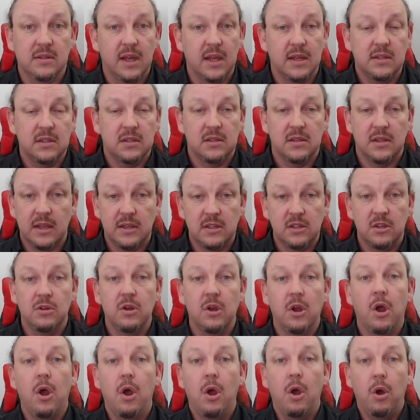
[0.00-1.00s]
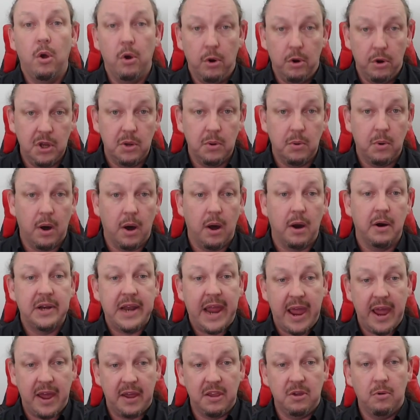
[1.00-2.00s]
That's that's who you are and
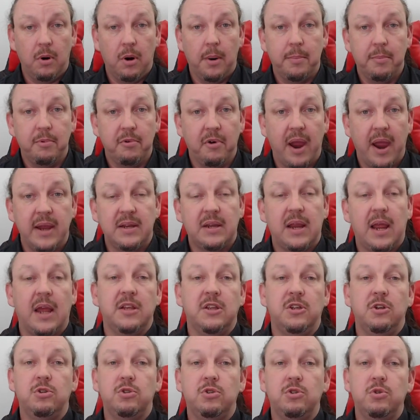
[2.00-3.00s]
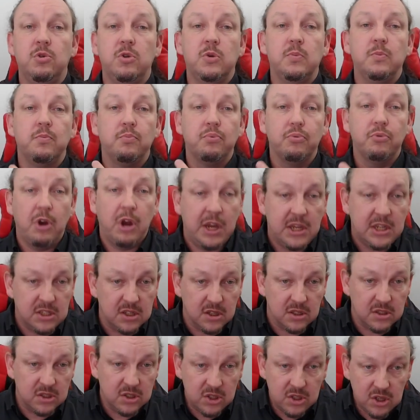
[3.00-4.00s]
how you operate, and you should embrace
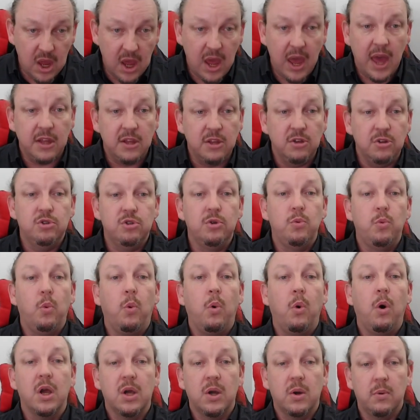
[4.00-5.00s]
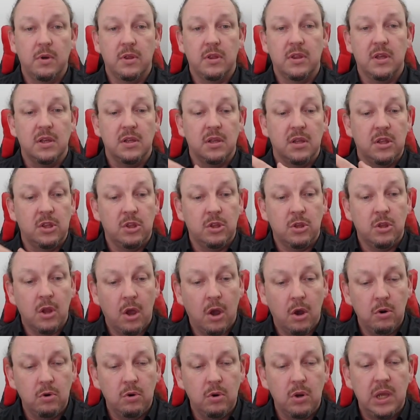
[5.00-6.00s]
it and you should work with it,
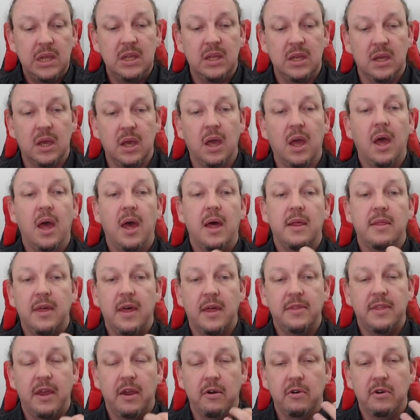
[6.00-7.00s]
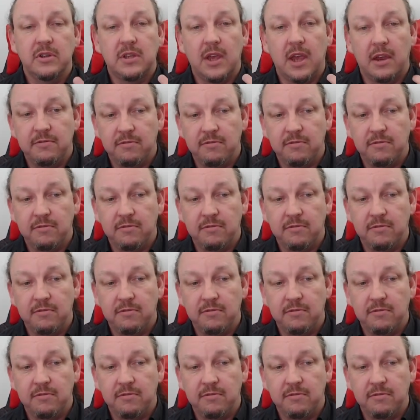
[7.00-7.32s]
knowing that there is a